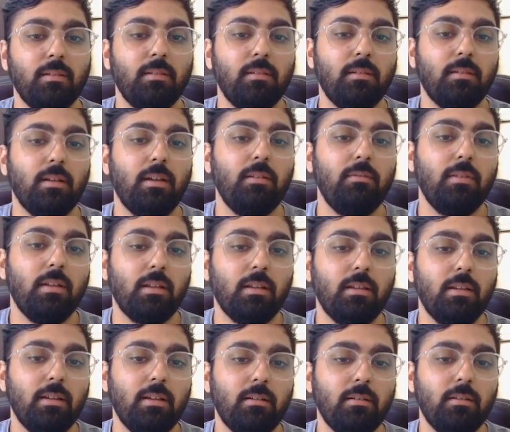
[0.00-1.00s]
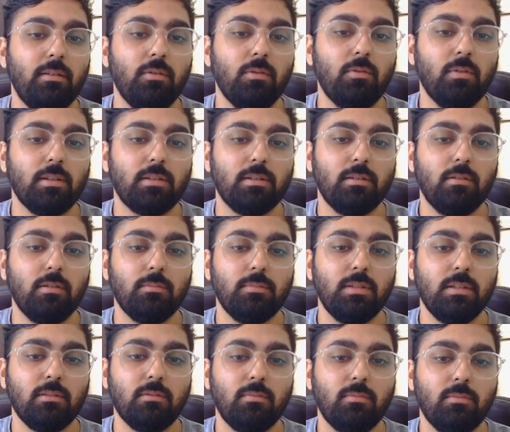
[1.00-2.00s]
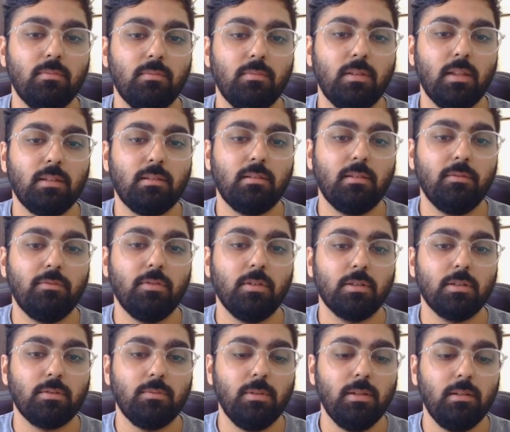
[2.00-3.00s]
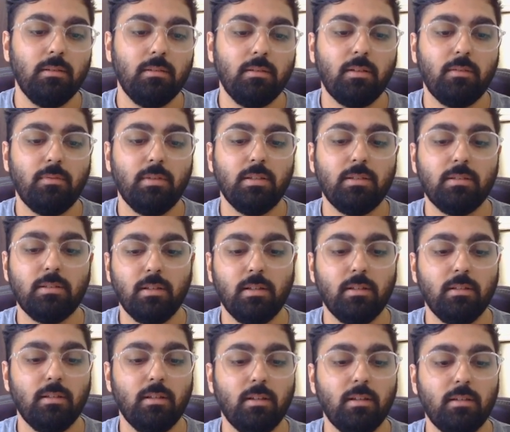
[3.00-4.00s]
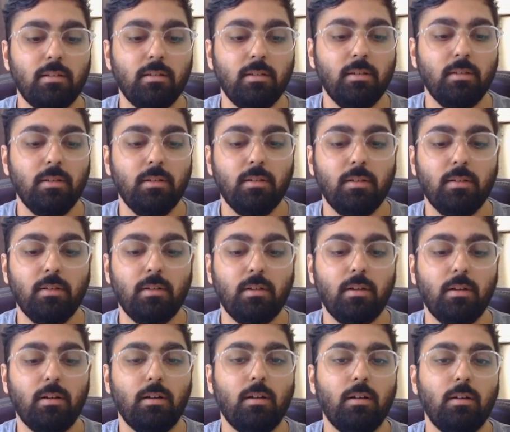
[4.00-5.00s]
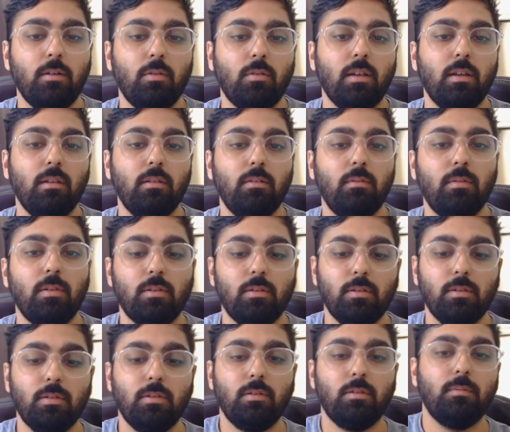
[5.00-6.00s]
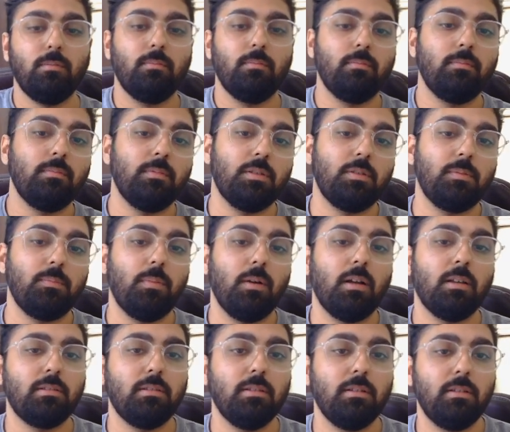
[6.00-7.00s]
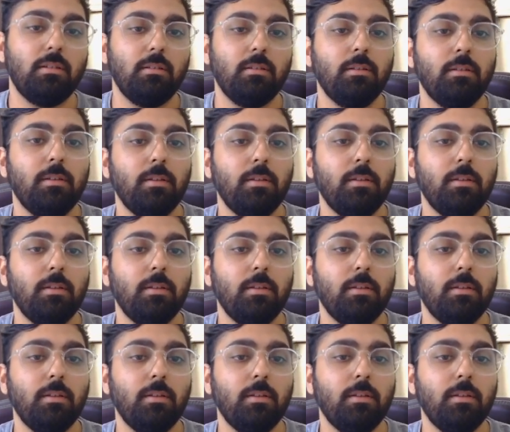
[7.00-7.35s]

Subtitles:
right? We create a new question object. That's the first way, that we say that okay, we're gonna just pass in